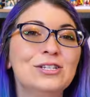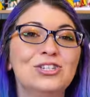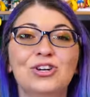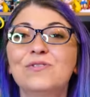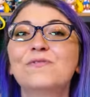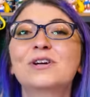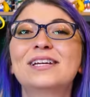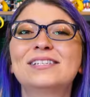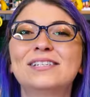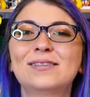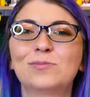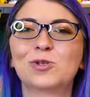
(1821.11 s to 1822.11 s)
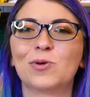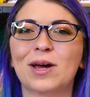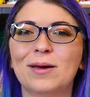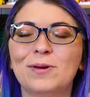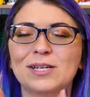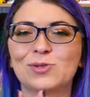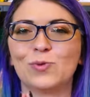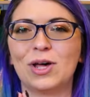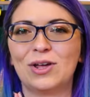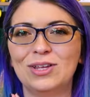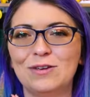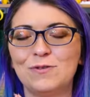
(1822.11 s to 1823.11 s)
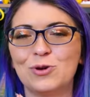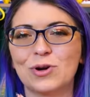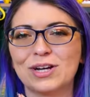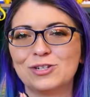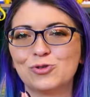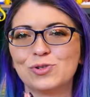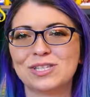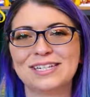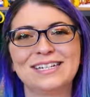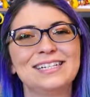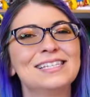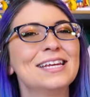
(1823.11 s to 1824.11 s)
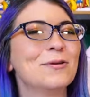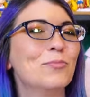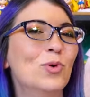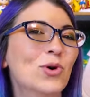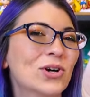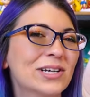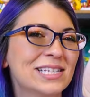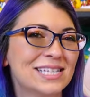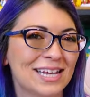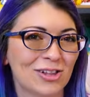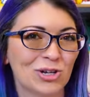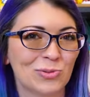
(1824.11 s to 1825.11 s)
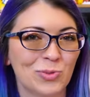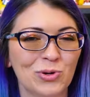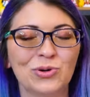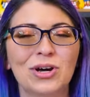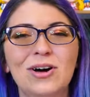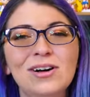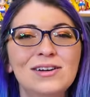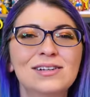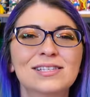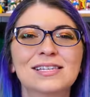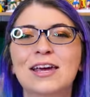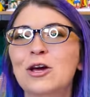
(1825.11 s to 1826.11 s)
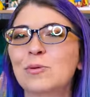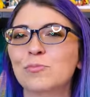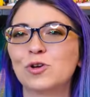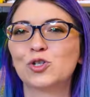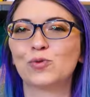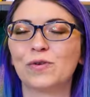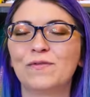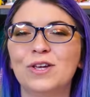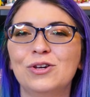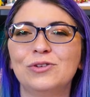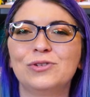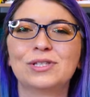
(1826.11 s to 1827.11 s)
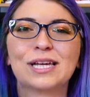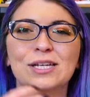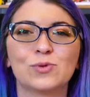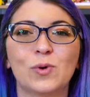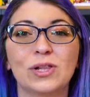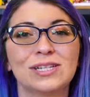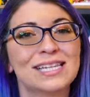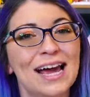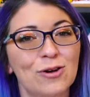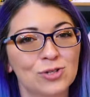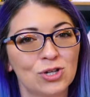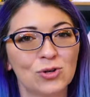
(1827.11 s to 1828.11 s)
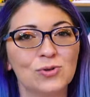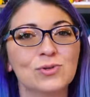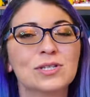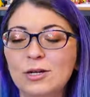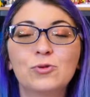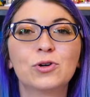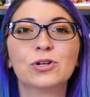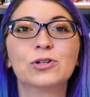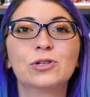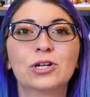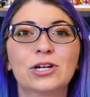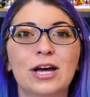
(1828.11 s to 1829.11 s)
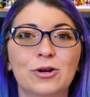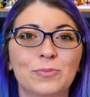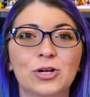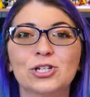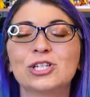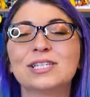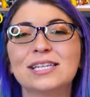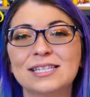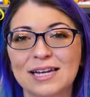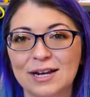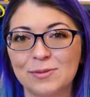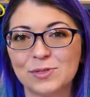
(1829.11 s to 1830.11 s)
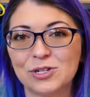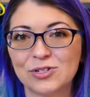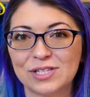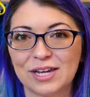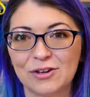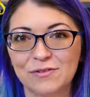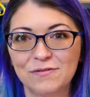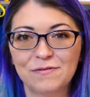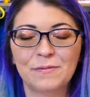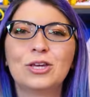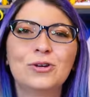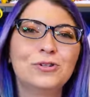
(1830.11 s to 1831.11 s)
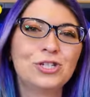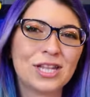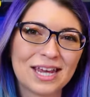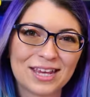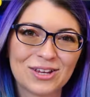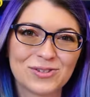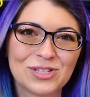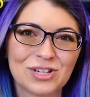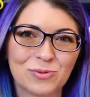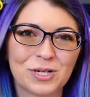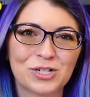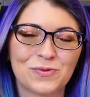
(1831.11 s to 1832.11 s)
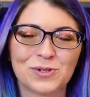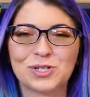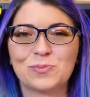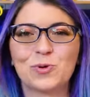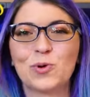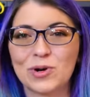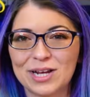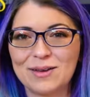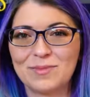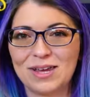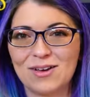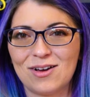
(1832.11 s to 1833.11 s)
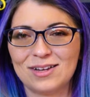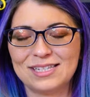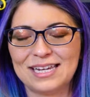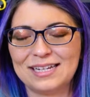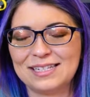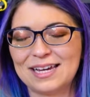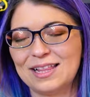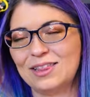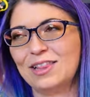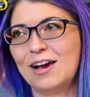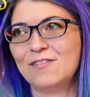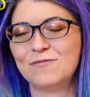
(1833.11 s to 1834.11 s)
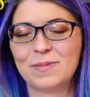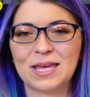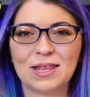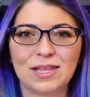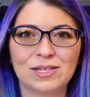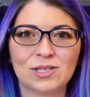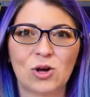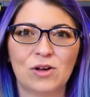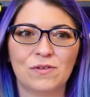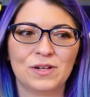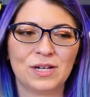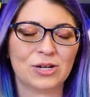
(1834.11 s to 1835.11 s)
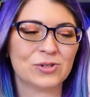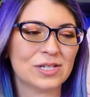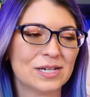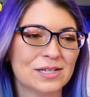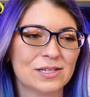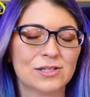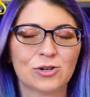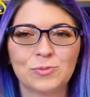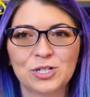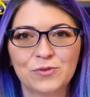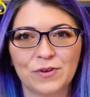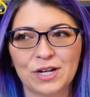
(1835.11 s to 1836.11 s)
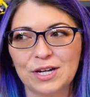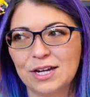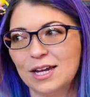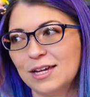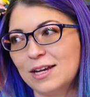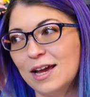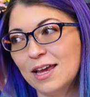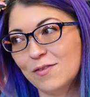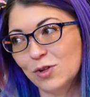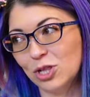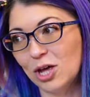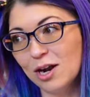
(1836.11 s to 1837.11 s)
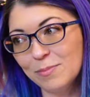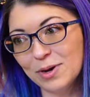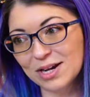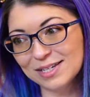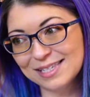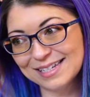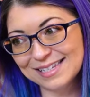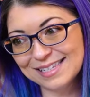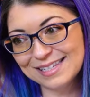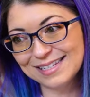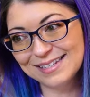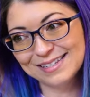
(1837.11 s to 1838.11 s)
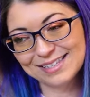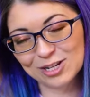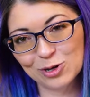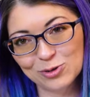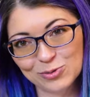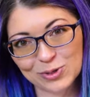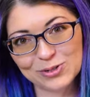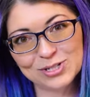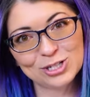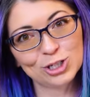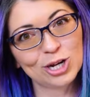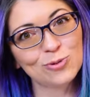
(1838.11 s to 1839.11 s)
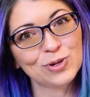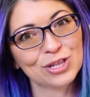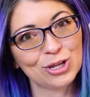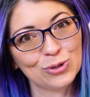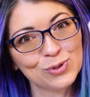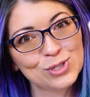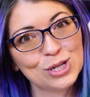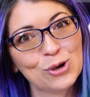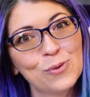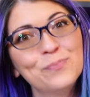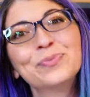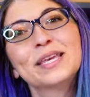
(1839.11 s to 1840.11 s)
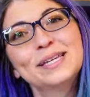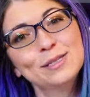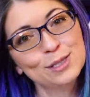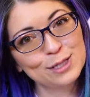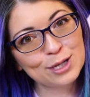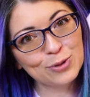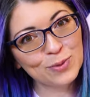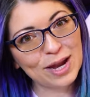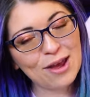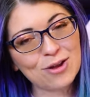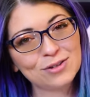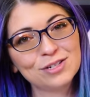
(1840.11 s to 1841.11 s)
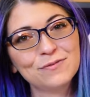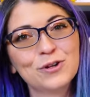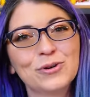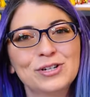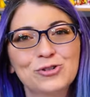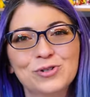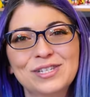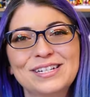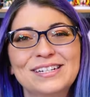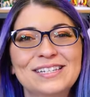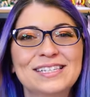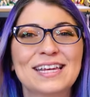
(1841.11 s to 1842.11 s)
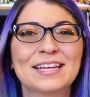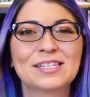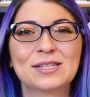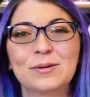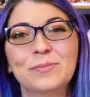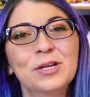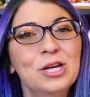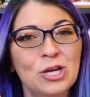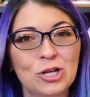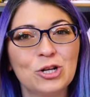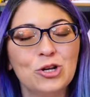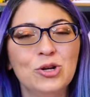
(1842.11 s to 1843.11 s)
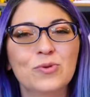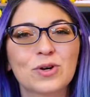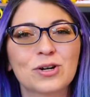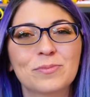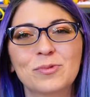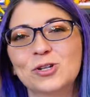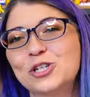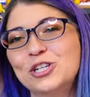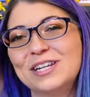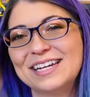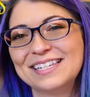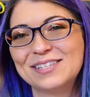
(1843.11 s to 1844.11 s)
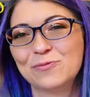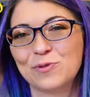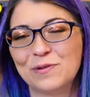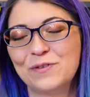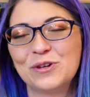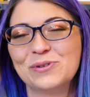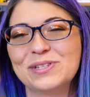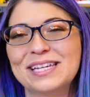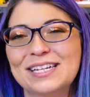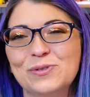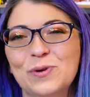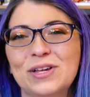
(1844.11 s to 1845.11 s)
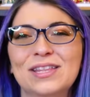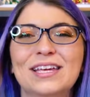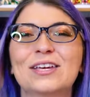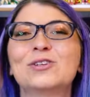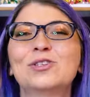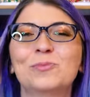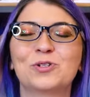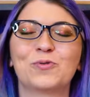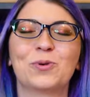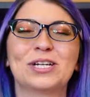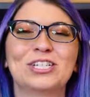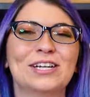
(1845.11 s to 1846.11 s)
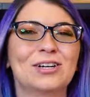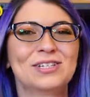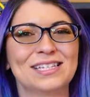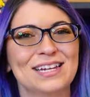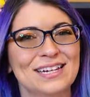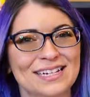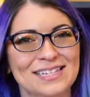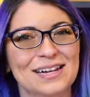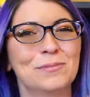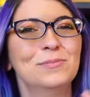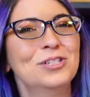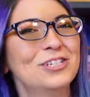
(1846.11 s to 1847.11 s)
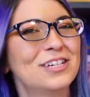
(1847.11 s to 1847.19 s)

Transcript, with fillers: Don't forget to subscribe as well if you are interested in seeing more Sailor Moon hauls, merch reviews, as well as how-tos in order to learn how to purchase these items yourself. Huge thank you so much for supporting my content. I love making these haul videos. It is so much fun and I have a lot of boxes to go through to share with you. So stick around if you're interested in seeing some newer merchandise reviews as well. Thank you so much for watching. I'll see you next time.